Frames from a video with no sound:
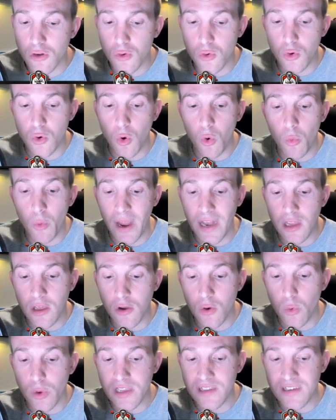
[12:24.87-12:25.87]
You don't know when
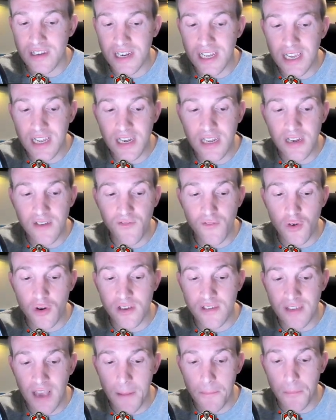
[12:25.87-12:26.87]
you're going to need it.
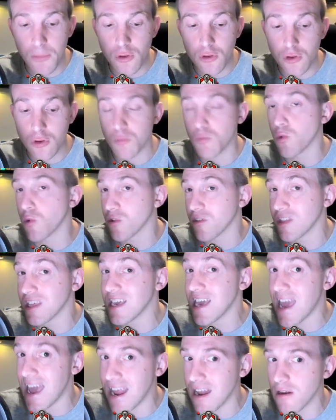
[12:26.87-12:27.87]
For example, towards
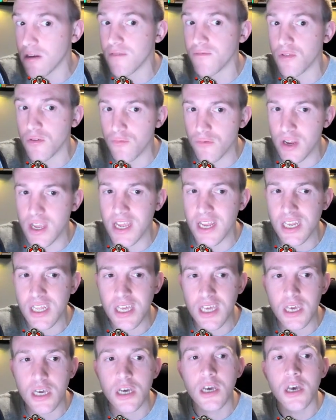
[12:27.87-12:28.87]
the end of the
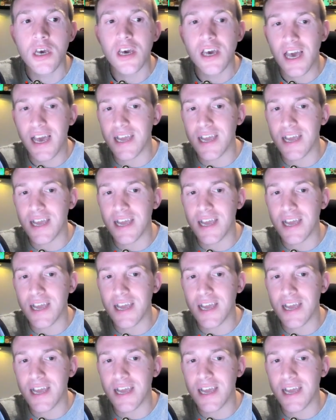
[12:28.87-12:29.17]
raid here.